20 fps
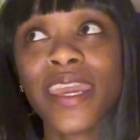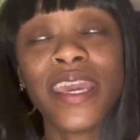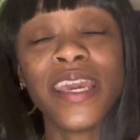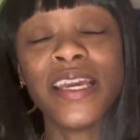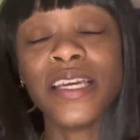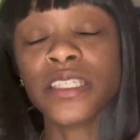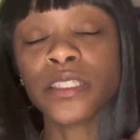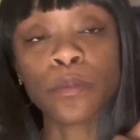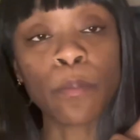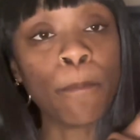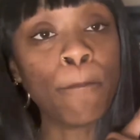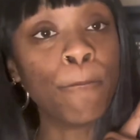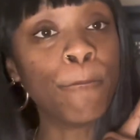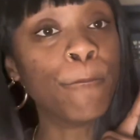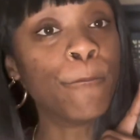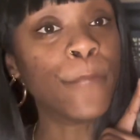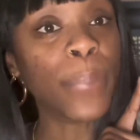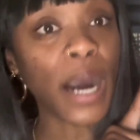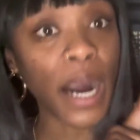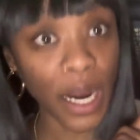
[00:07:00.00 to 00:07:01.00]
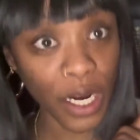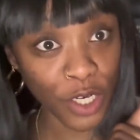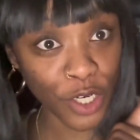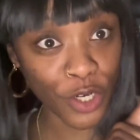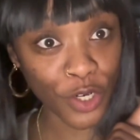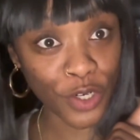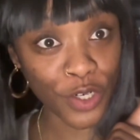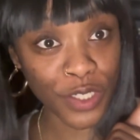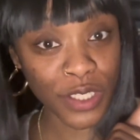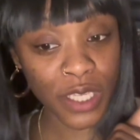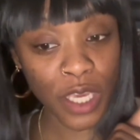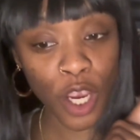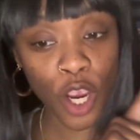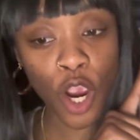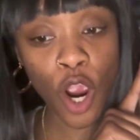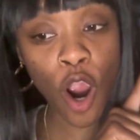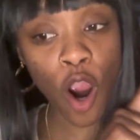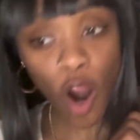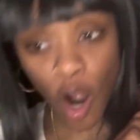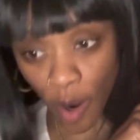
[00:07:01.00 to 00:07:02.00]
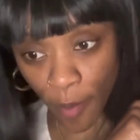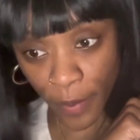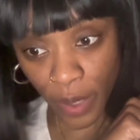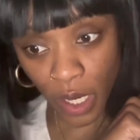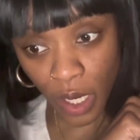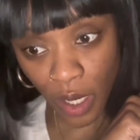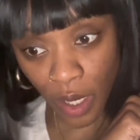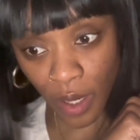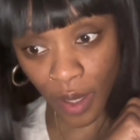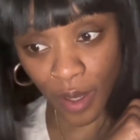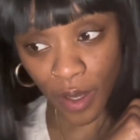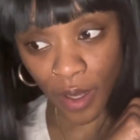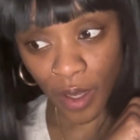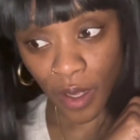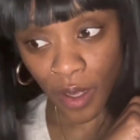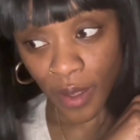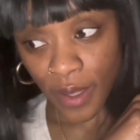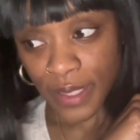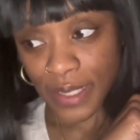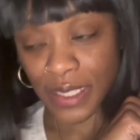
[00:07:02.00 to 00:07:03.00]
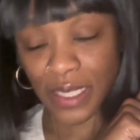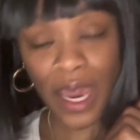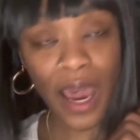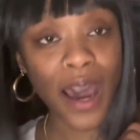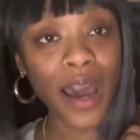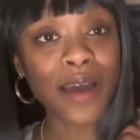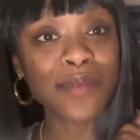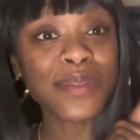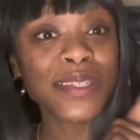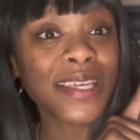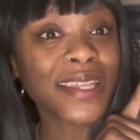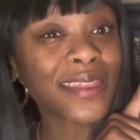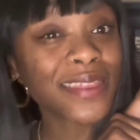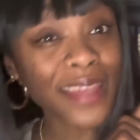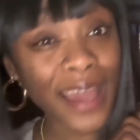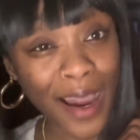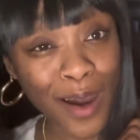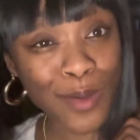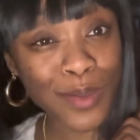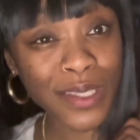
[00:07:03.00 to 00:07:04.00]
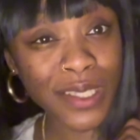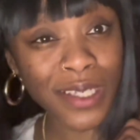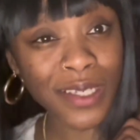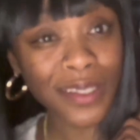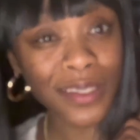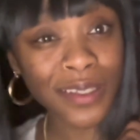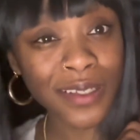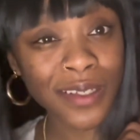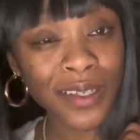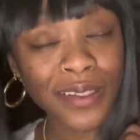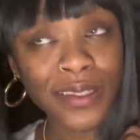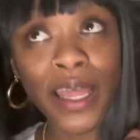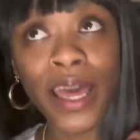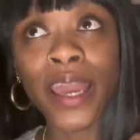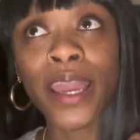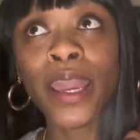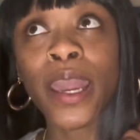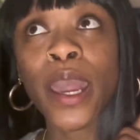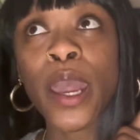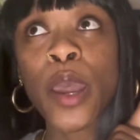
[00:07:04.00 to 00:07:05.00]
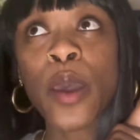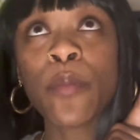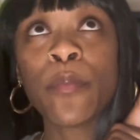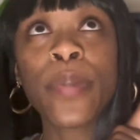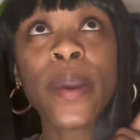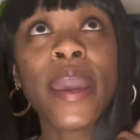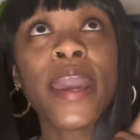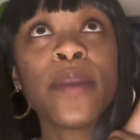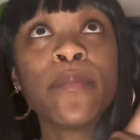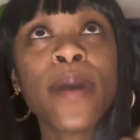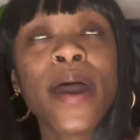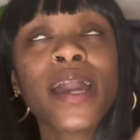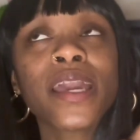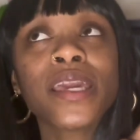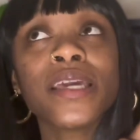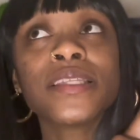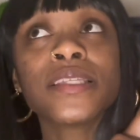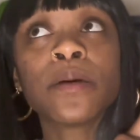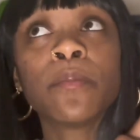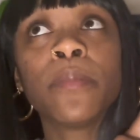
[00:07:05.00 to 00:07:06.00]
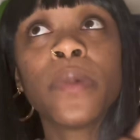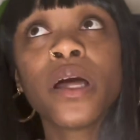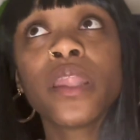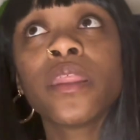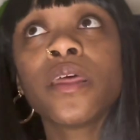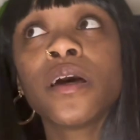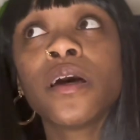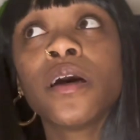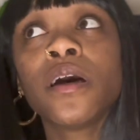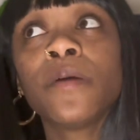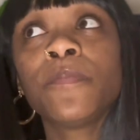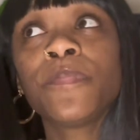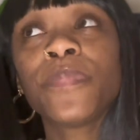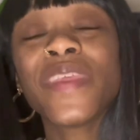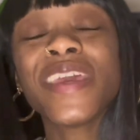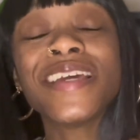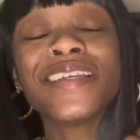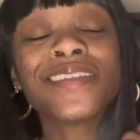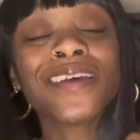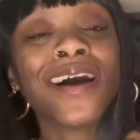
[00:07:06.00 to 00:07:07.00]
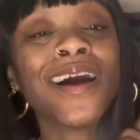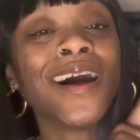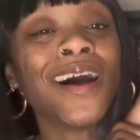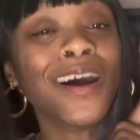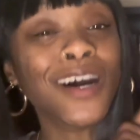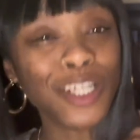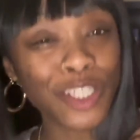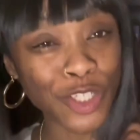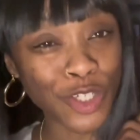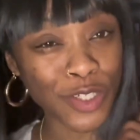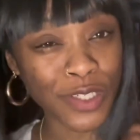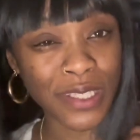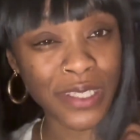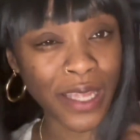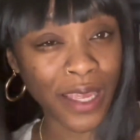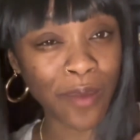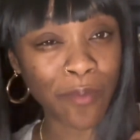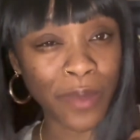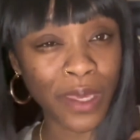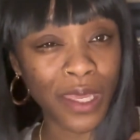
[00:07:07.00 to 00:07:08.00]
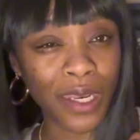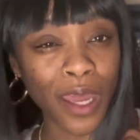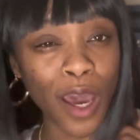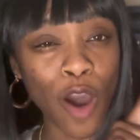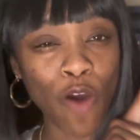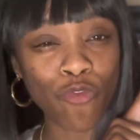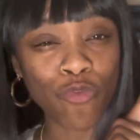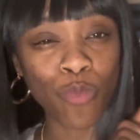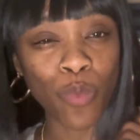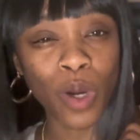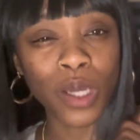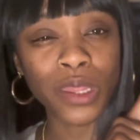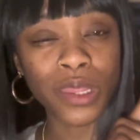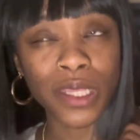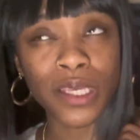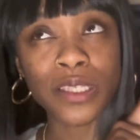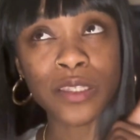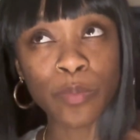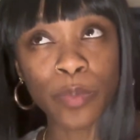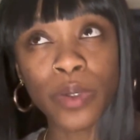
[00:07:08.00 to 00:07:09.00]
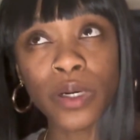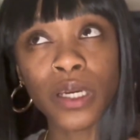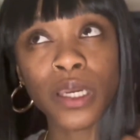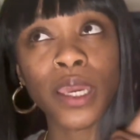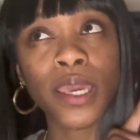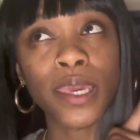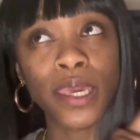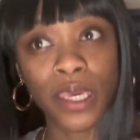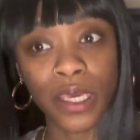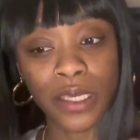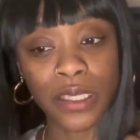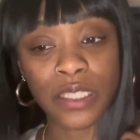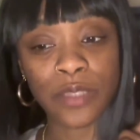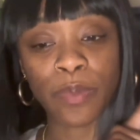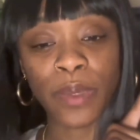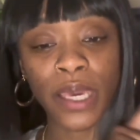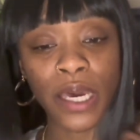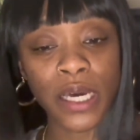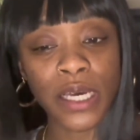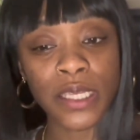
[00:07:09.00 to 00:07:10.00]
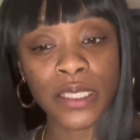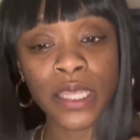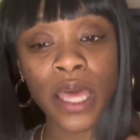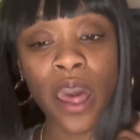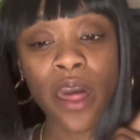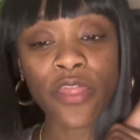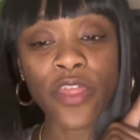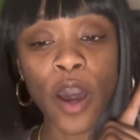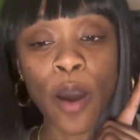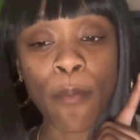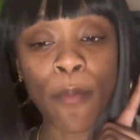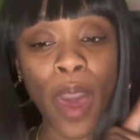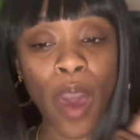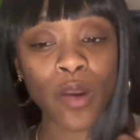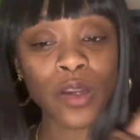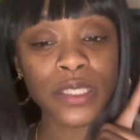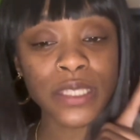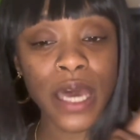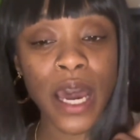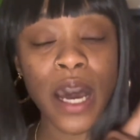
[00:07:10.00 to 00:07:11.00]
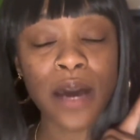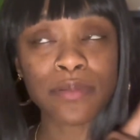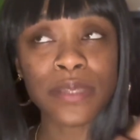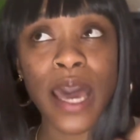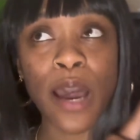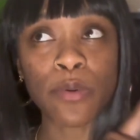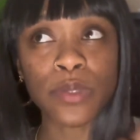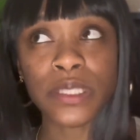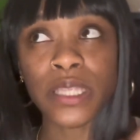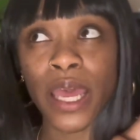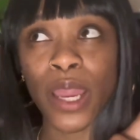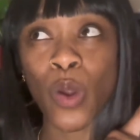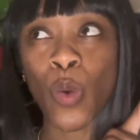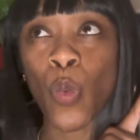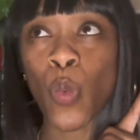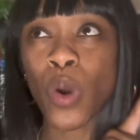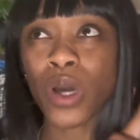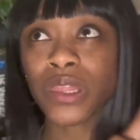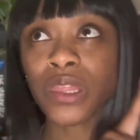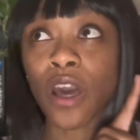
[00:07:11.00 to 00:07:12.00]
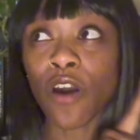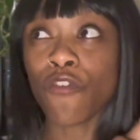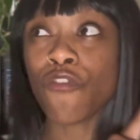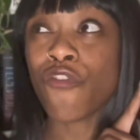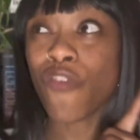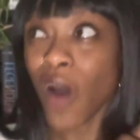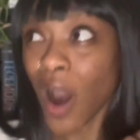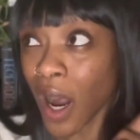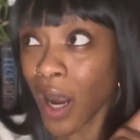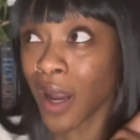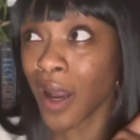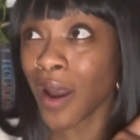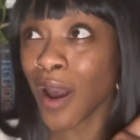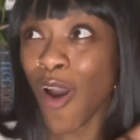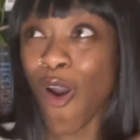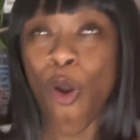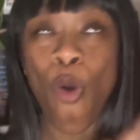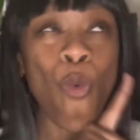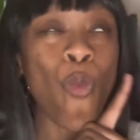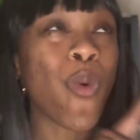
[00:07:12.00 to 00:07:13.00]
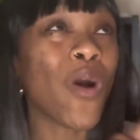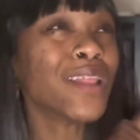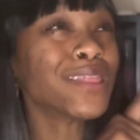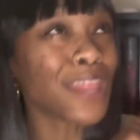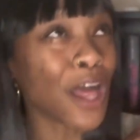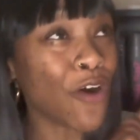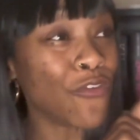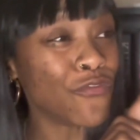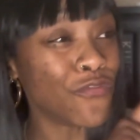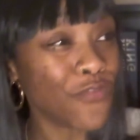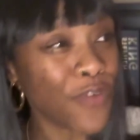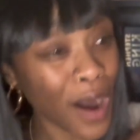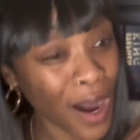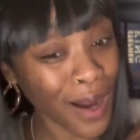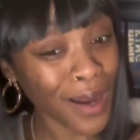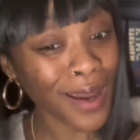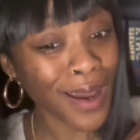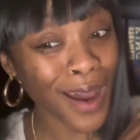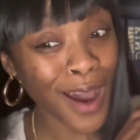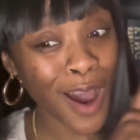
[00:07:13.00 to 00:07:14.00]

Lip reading: is bonkers. Karma times 1,000. Like, Payback is a Mother is an understatement of what this book is, because the amount of times I was like, what the fuck? What the fuck?